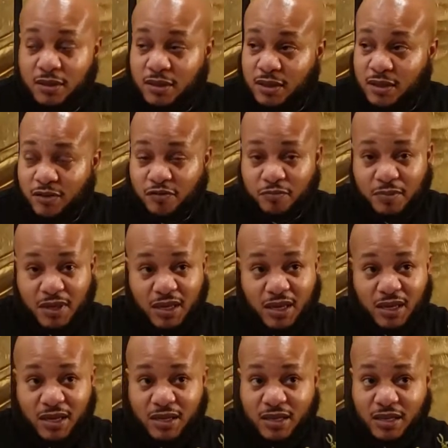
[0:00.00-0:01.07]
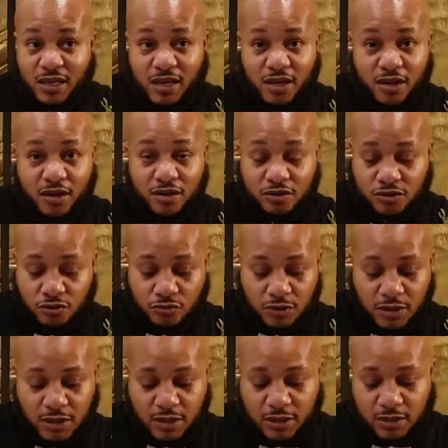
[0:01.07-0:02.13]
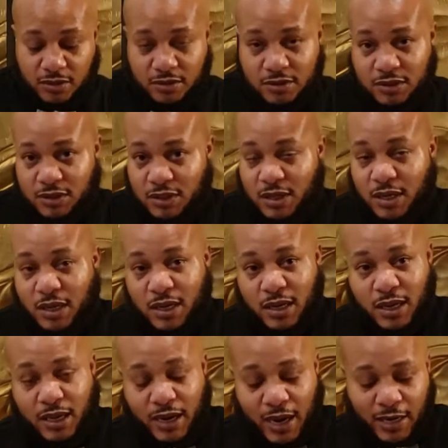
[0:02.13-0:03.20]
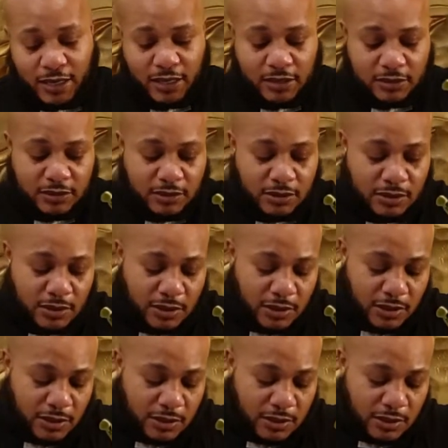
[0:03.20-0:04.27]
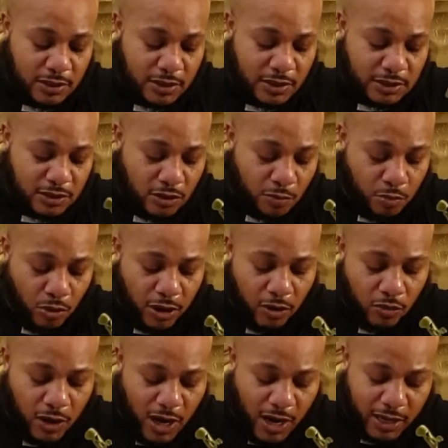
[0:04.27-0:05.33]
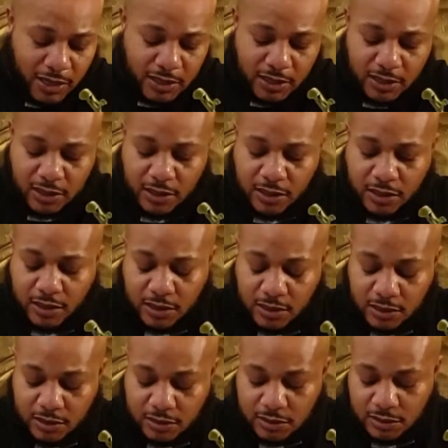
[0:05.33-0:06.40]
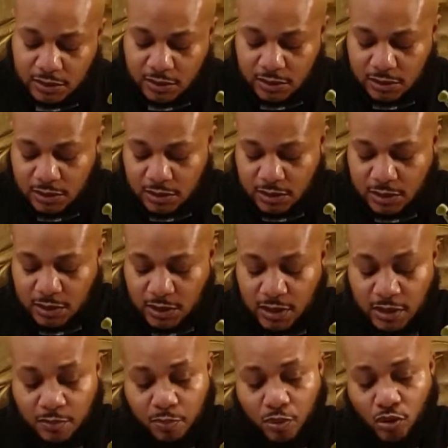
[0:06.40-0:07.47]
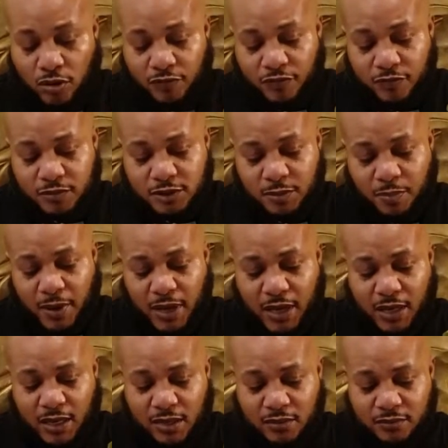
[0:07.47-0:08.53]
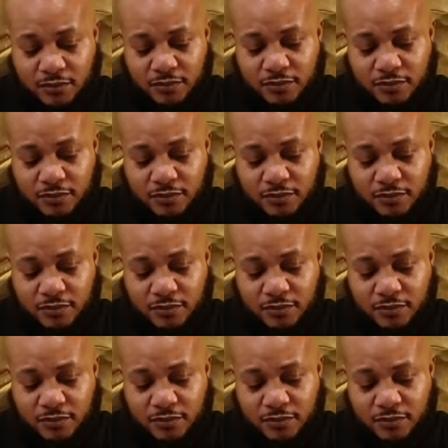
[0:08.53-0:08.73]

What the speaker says: giving me a year, 2 years, and I get to the point where I can import from Japan